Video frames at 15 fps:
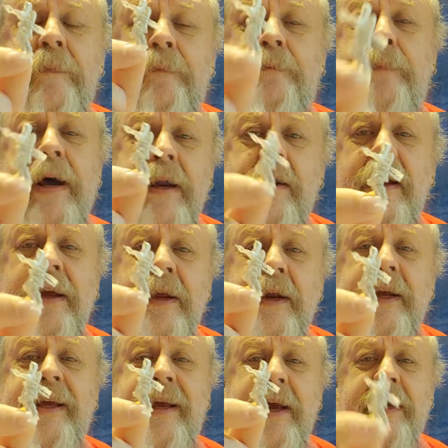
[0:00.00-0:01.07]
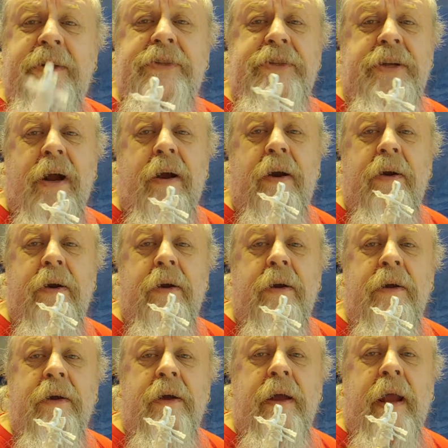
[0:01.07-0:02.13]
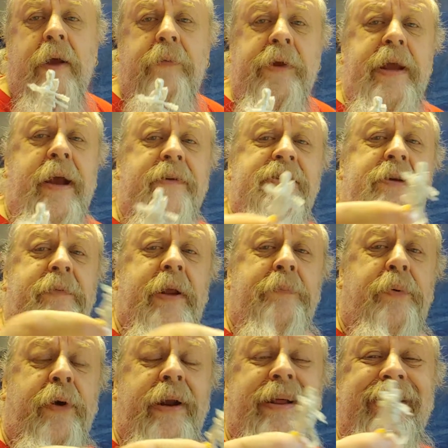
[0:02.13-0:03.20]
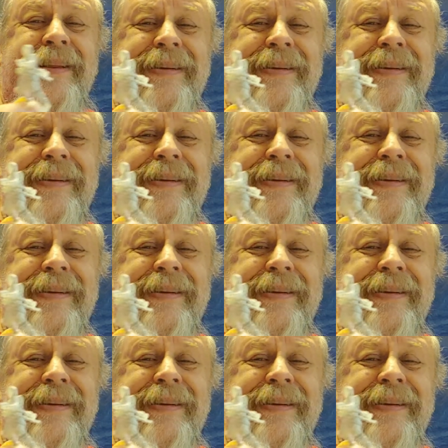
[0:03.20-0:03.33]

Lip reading: But in a Kickstarter, and when you have somebody print it,